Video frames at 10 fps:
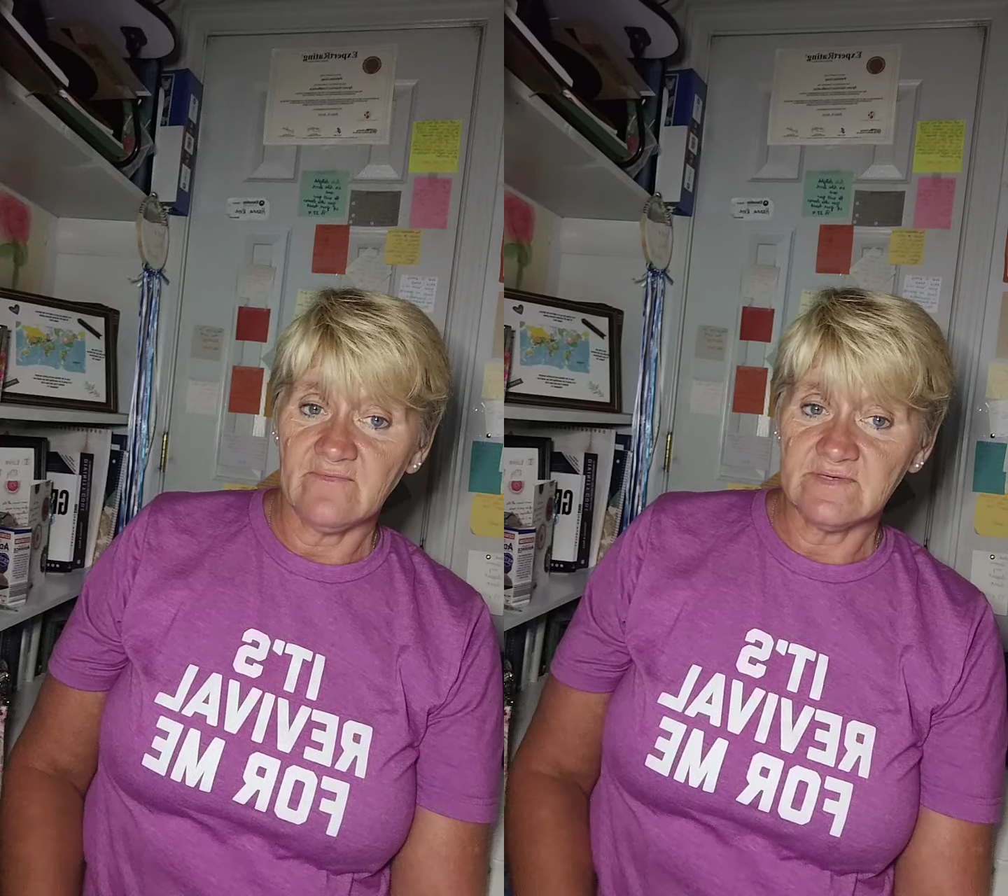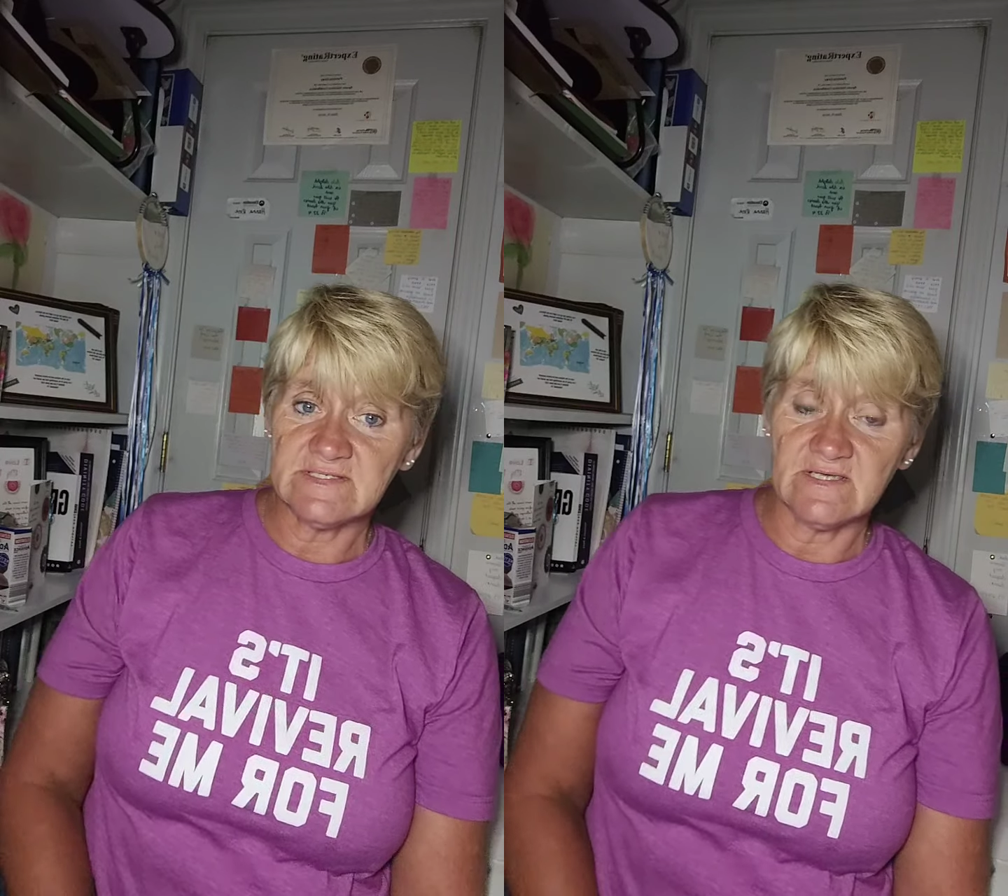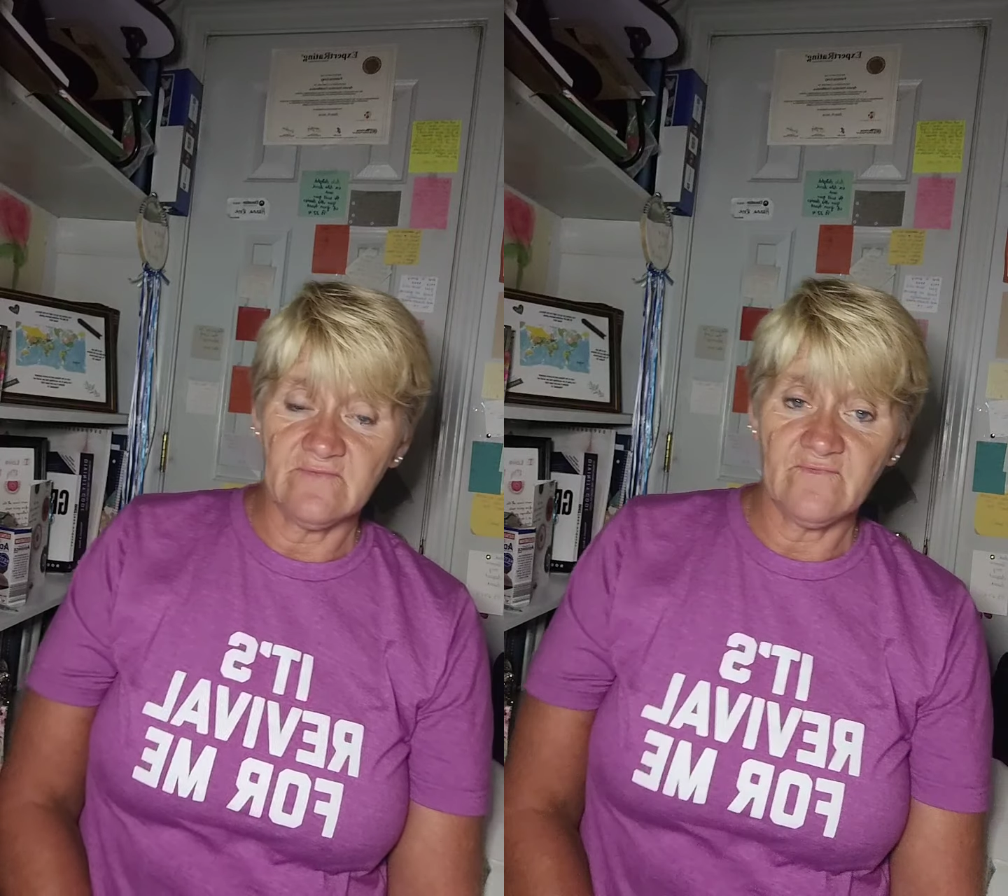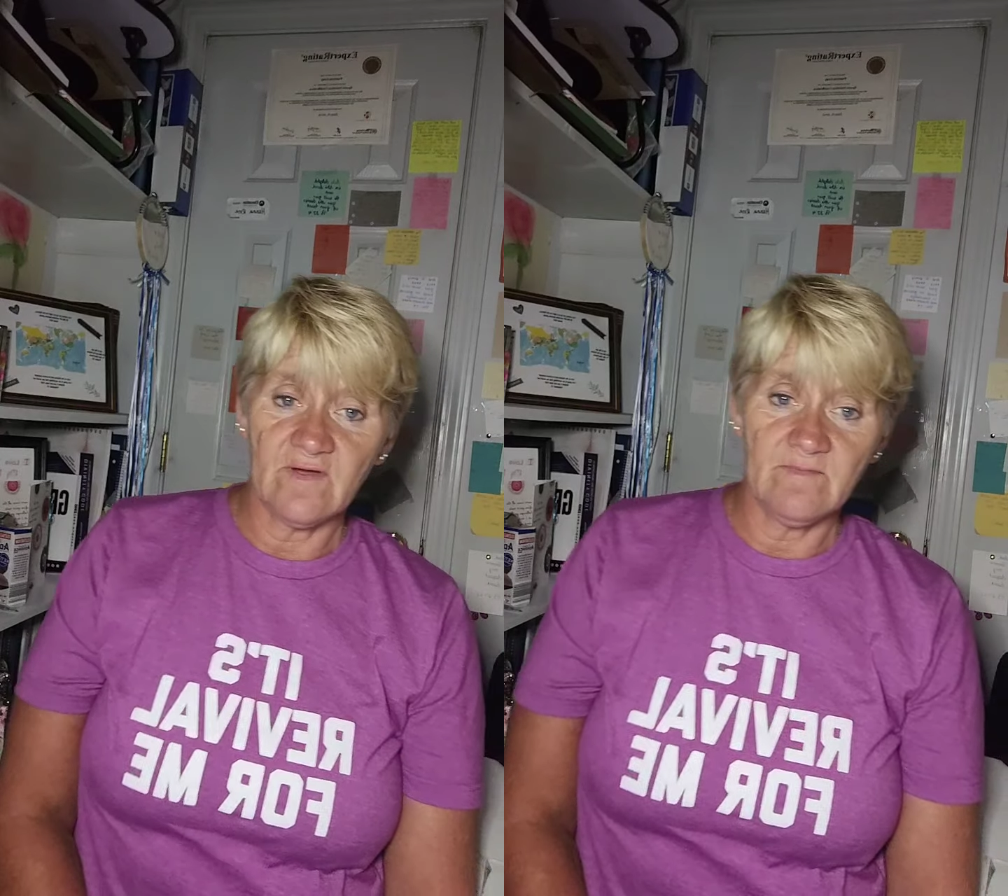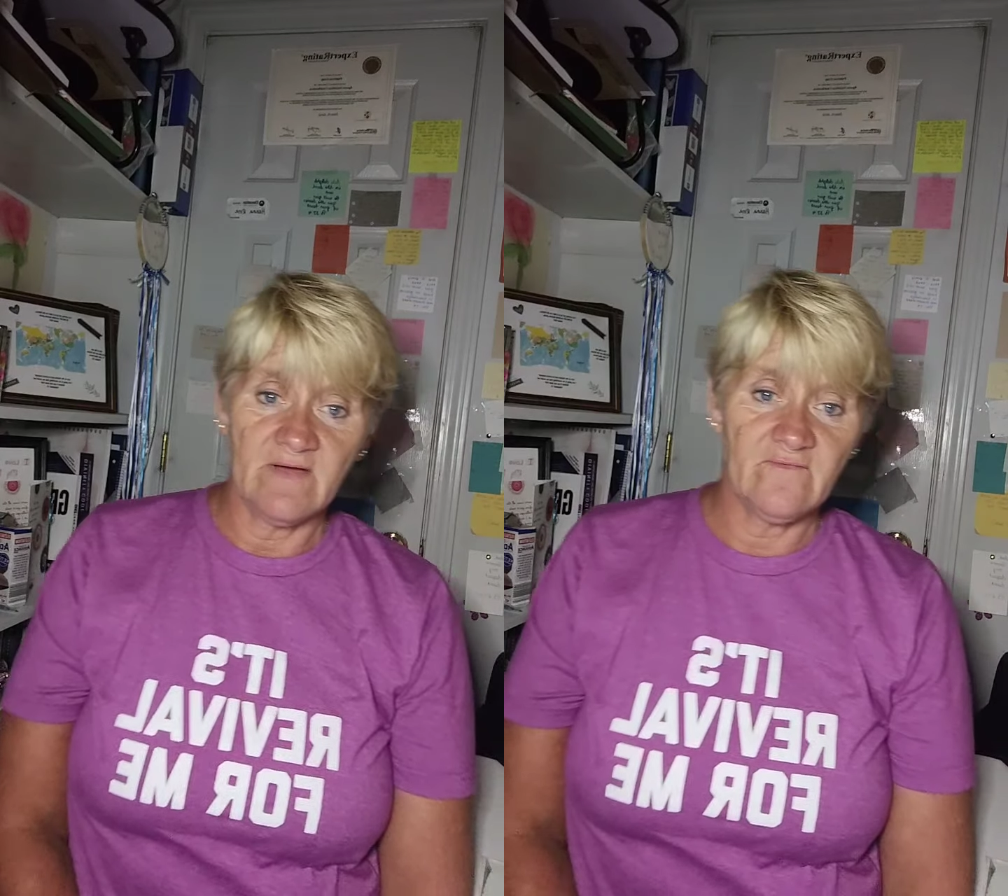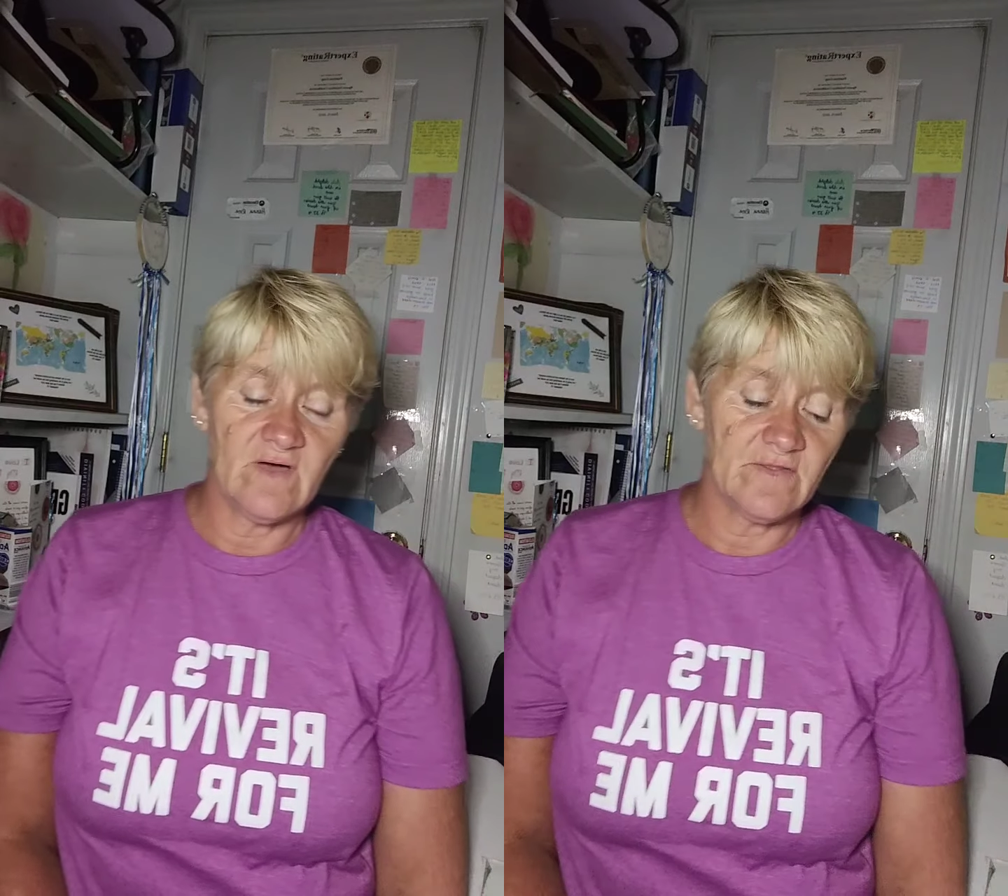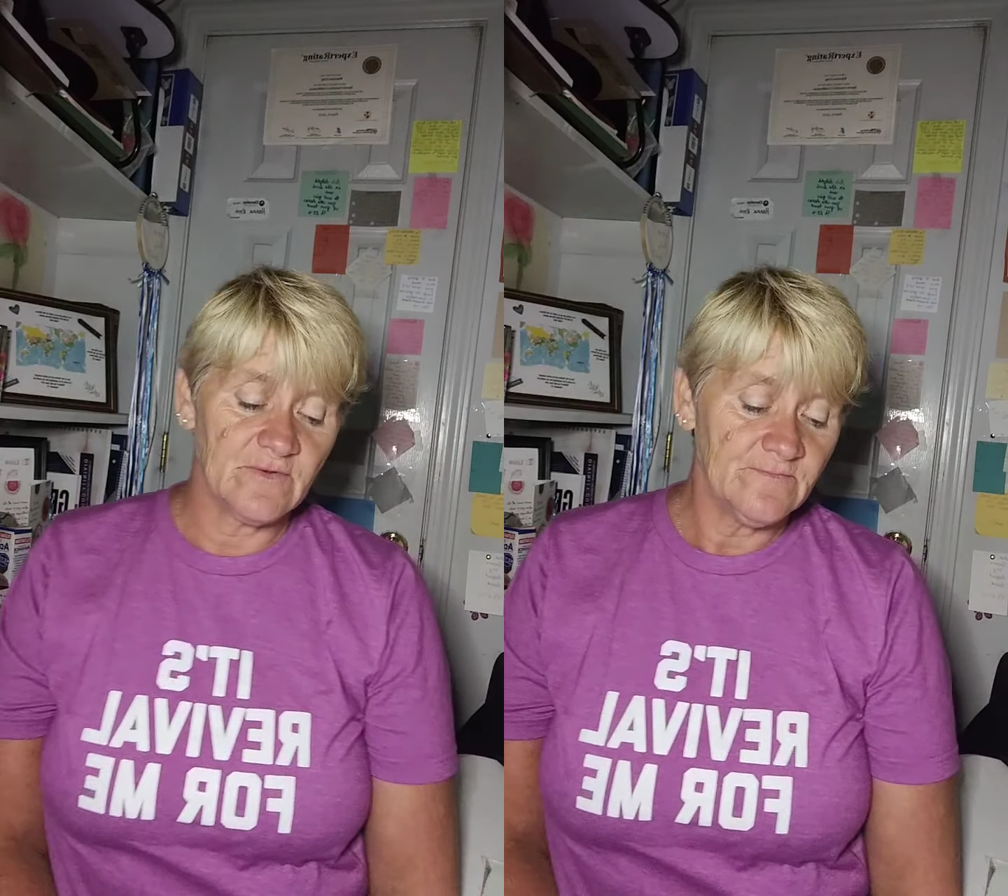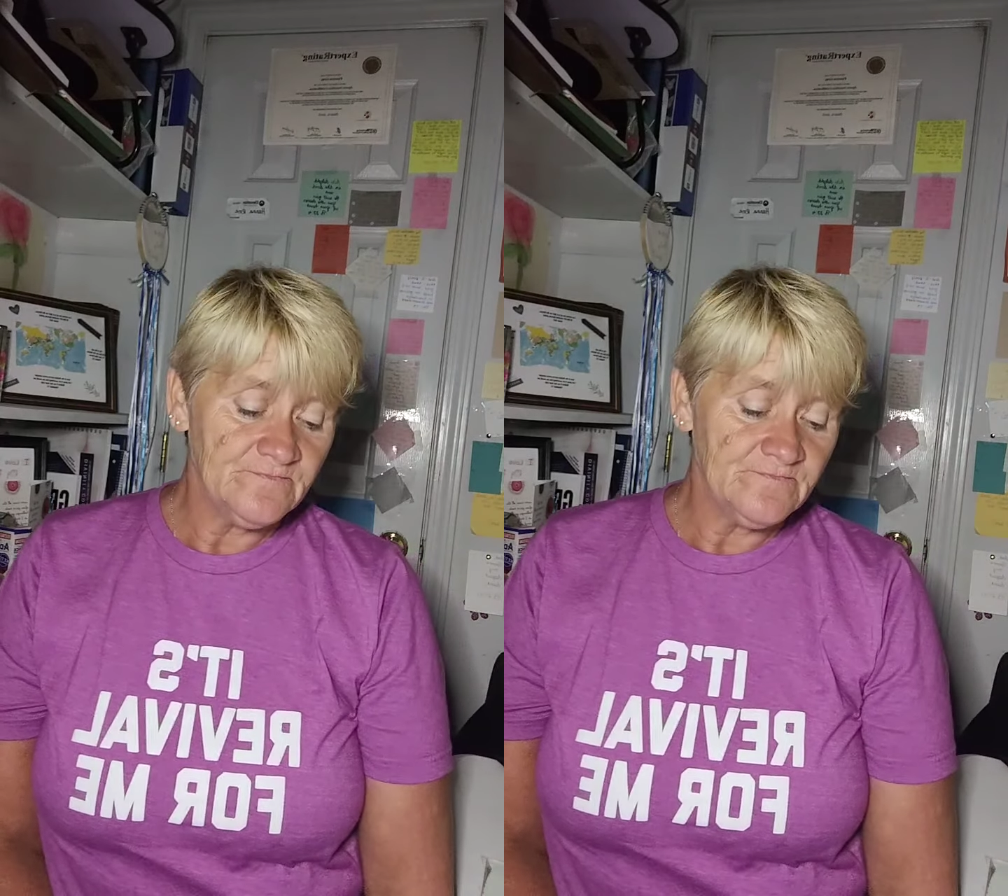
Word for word: received from my Father.